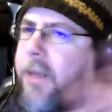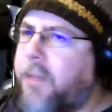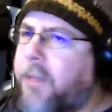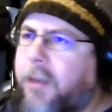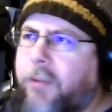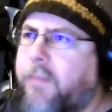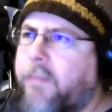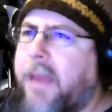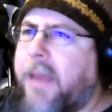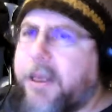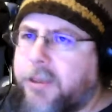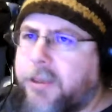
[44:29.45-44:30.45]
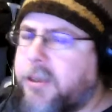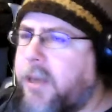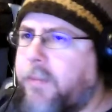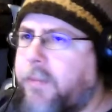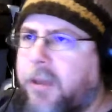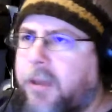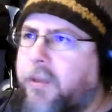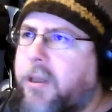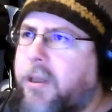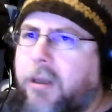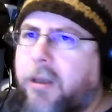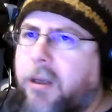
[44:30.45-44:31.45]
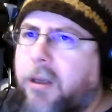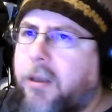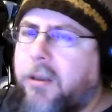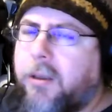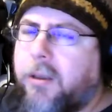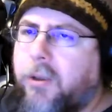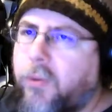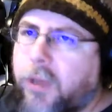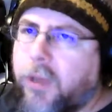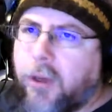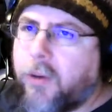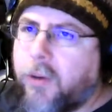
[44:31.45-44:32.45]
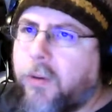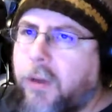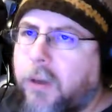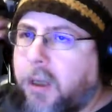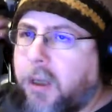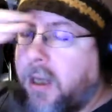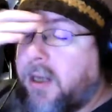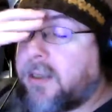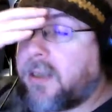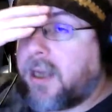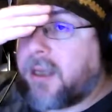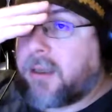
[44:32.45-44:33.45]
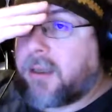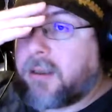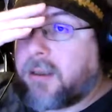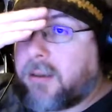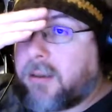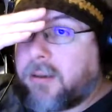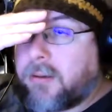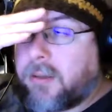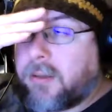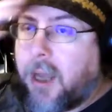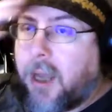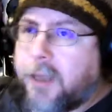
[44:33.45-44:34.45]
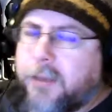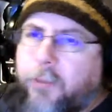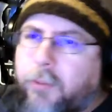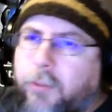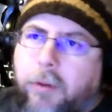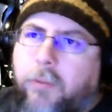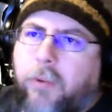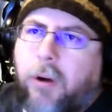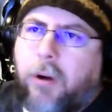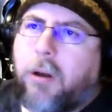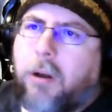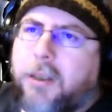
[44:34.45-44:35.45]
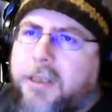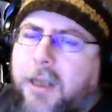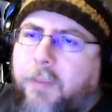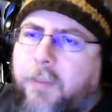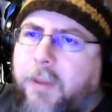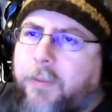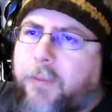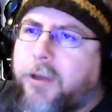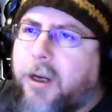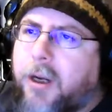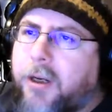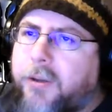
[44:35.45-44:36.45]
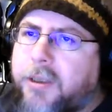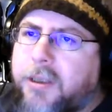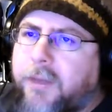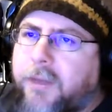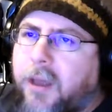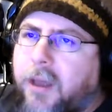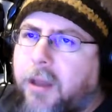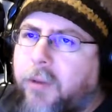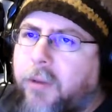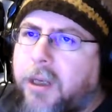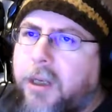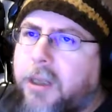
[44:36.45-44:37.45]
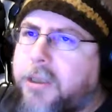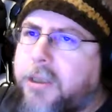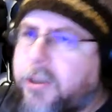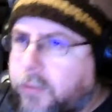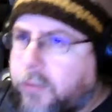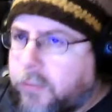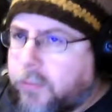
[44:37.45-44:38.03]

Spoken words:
thing with Magic, same thing with Yu-Gi-Oh! And it's like, guys, we're all the same people trying to do this stuff together. We need to